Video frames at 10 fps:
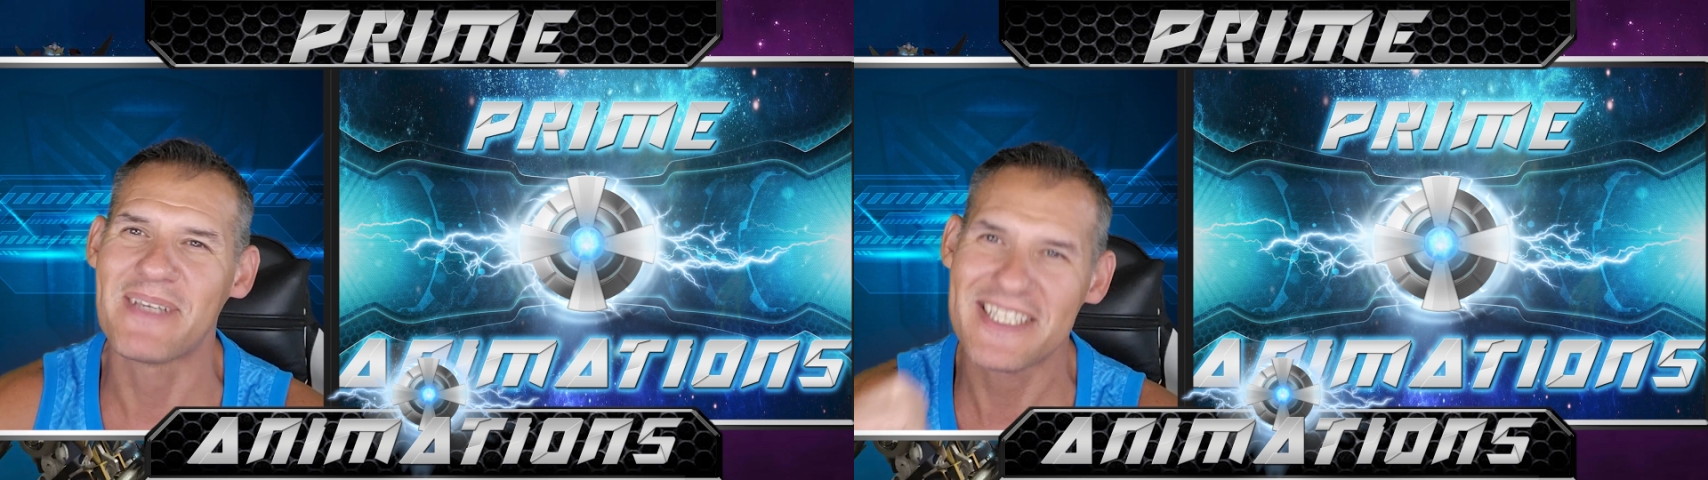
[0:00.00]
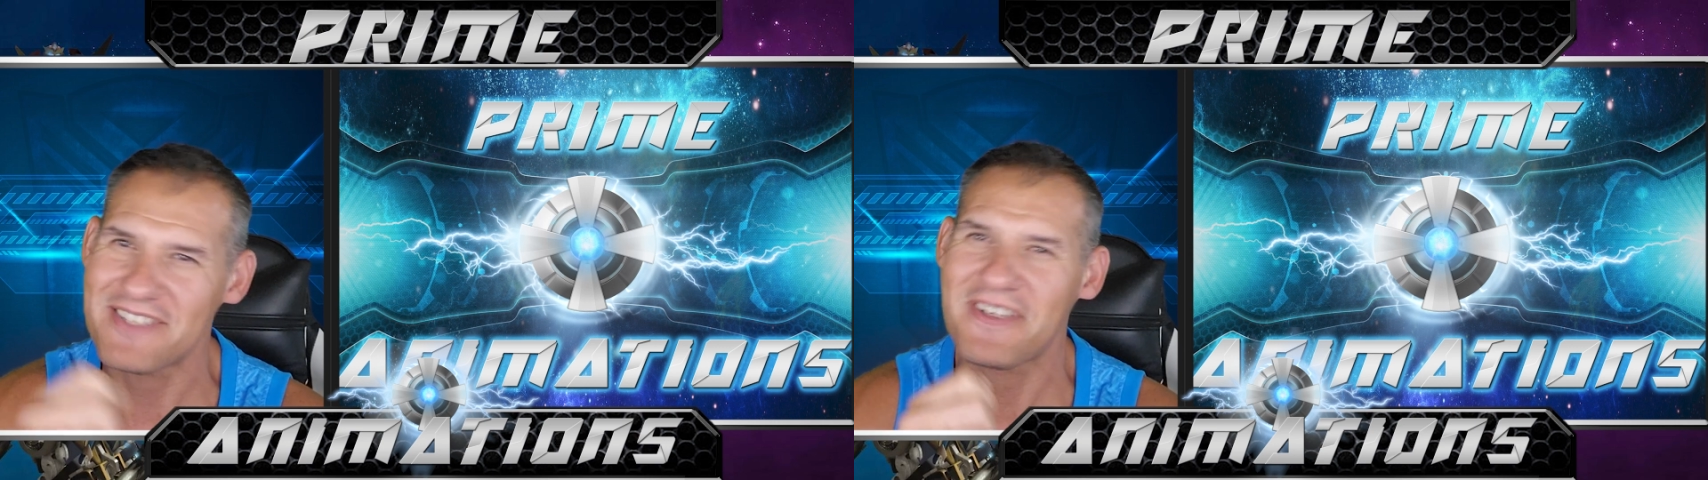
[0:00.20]

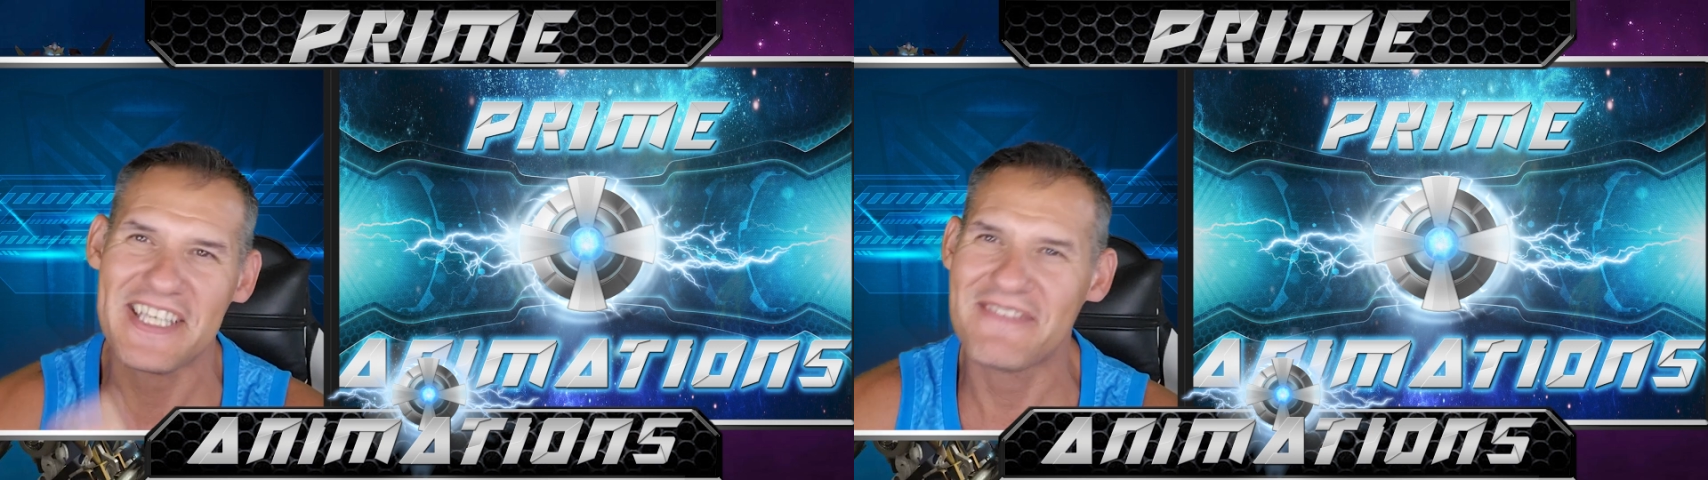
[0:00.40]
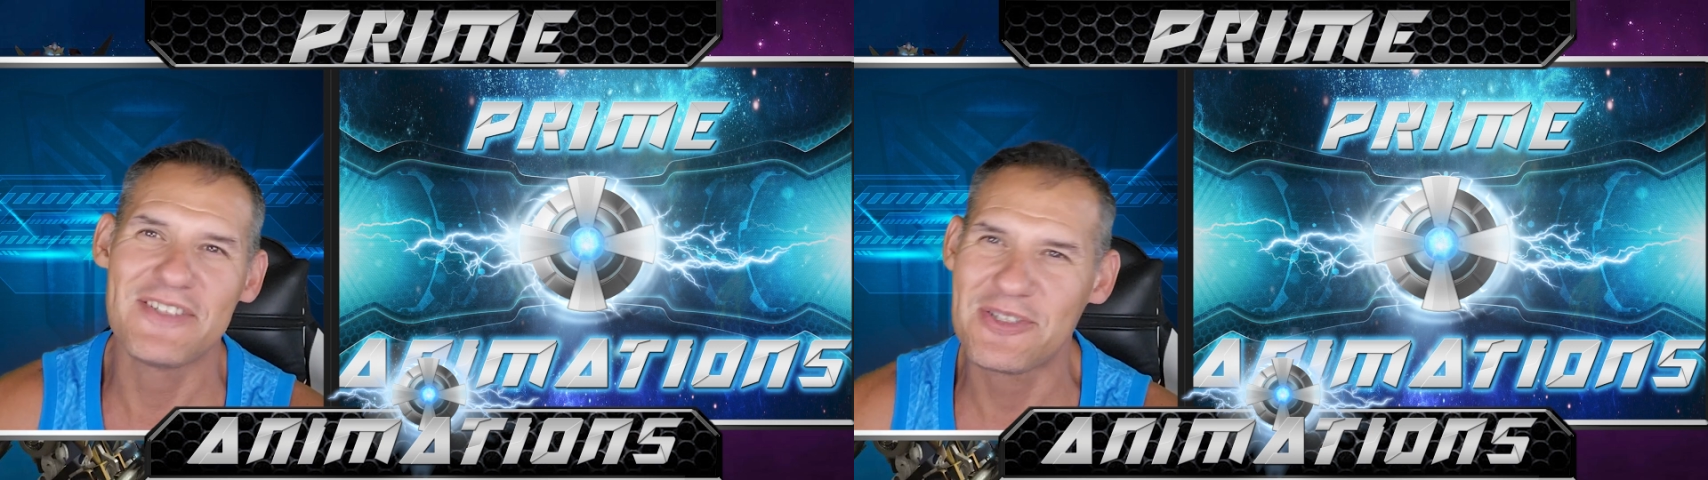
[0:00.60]
because if I
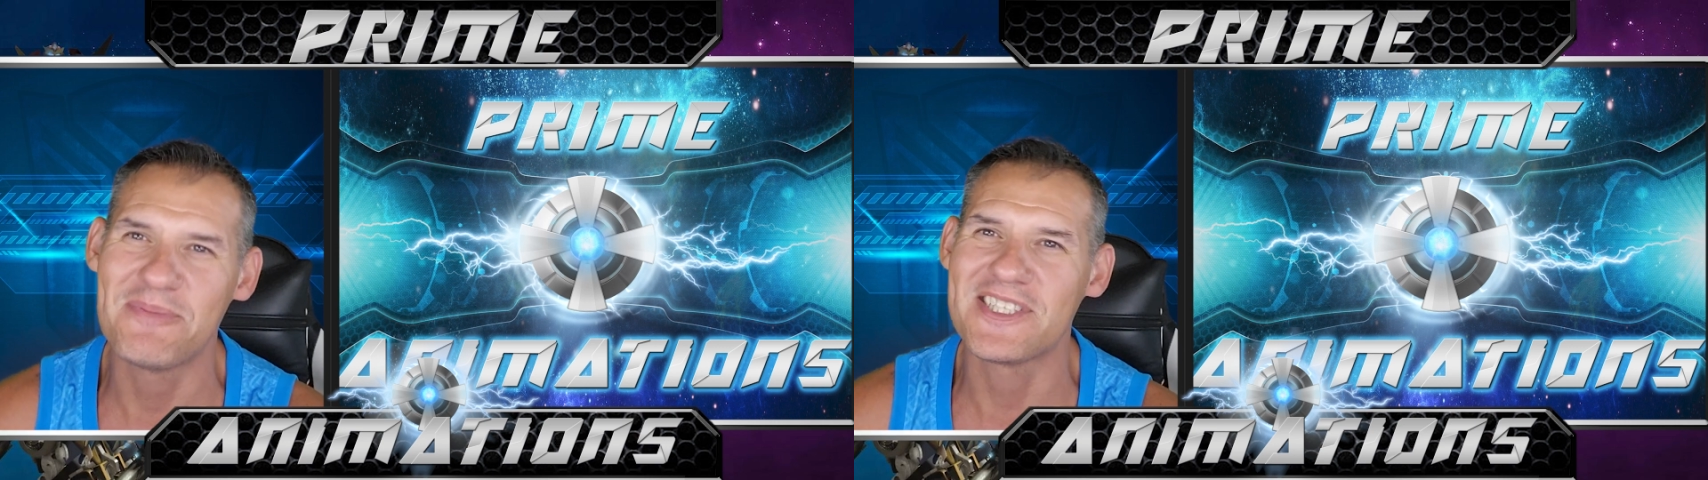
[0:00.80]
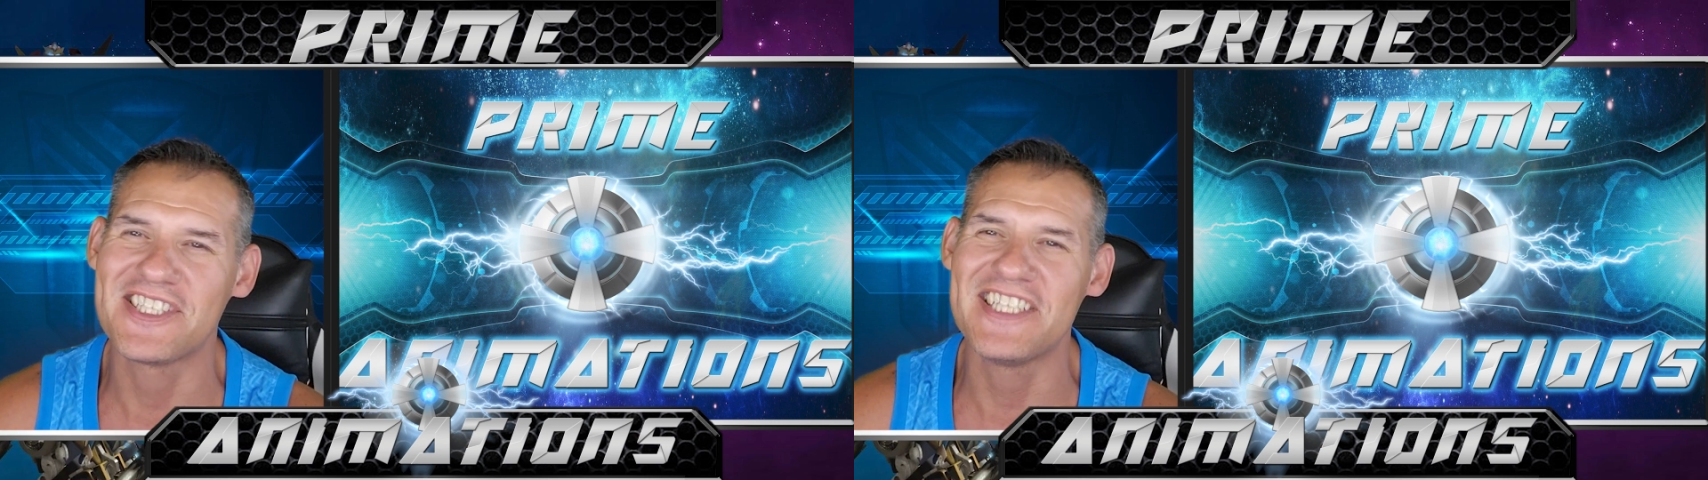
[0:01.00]
give you
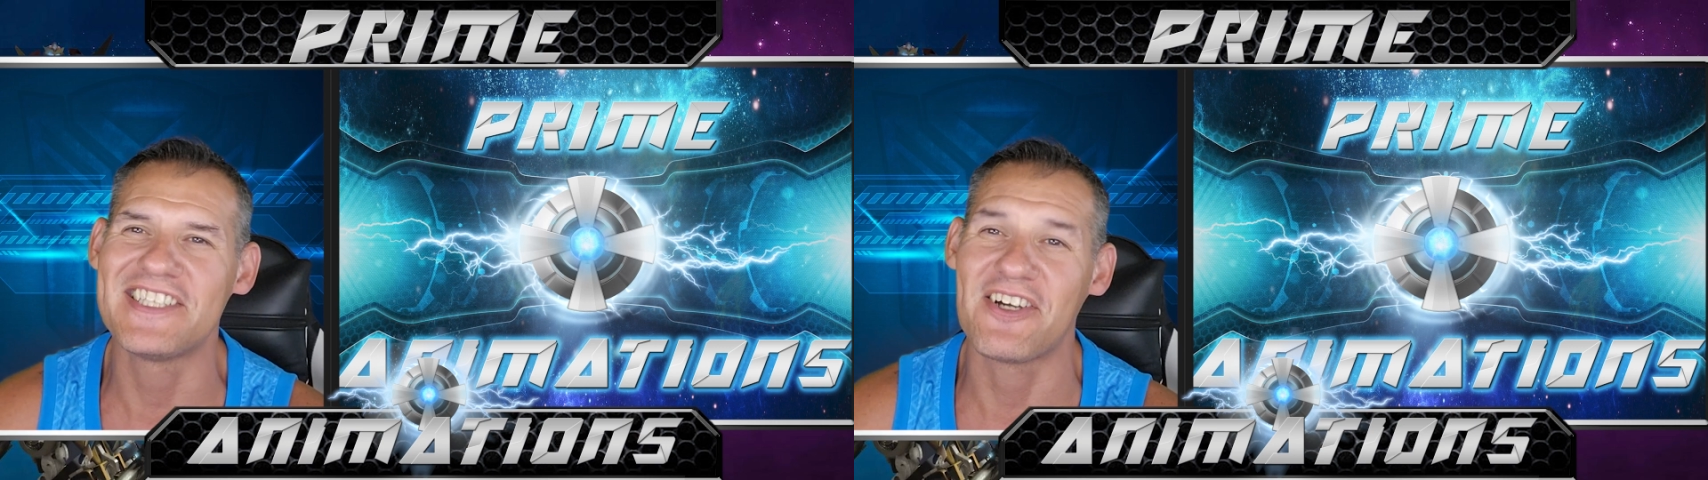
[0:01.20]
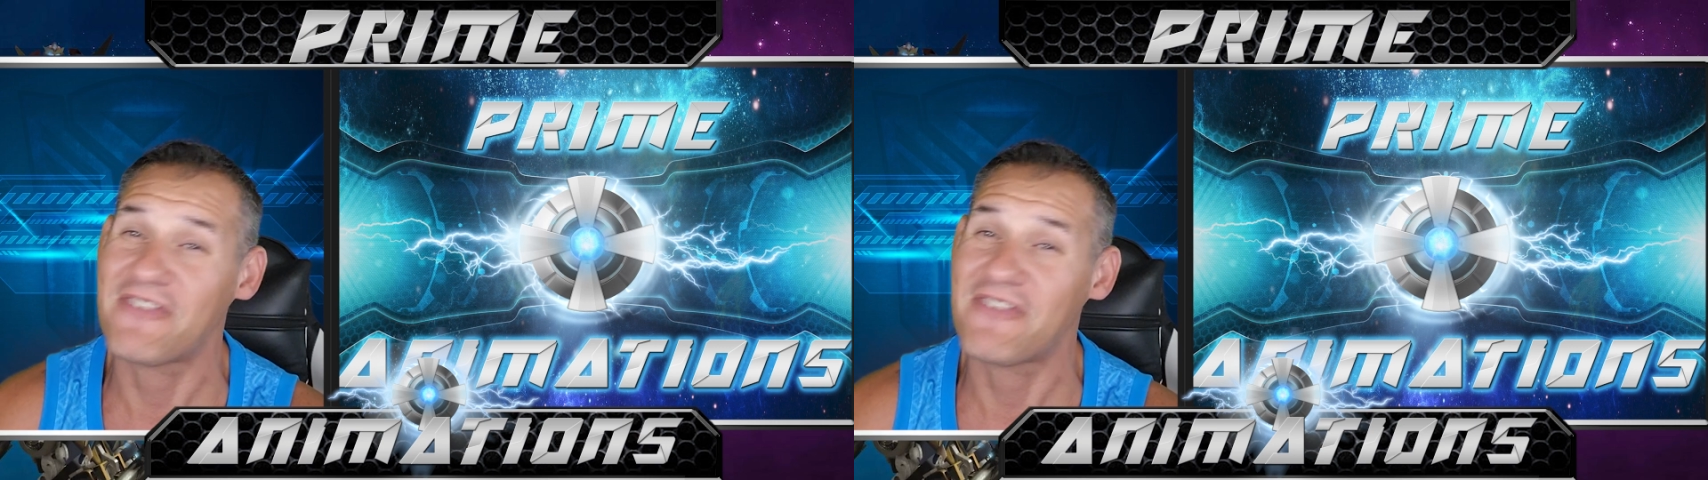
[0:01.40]
too much detail,